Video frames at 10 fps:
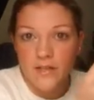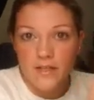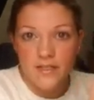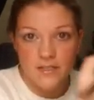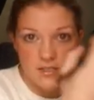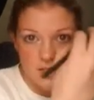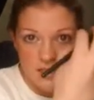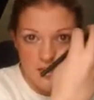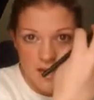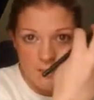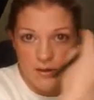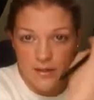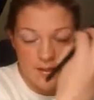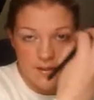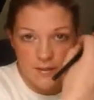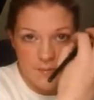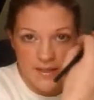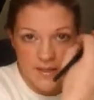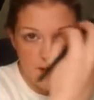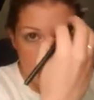doesn't just glob on and make
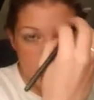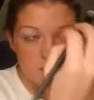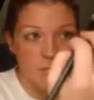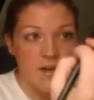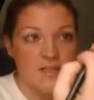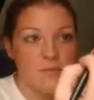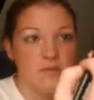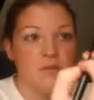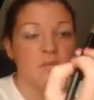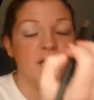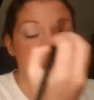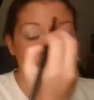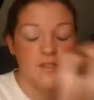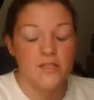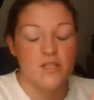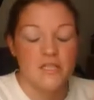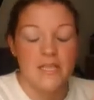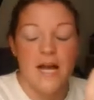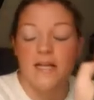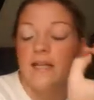it almost impossible to blend, so it doesn't just
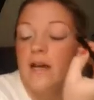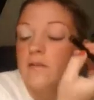lock down.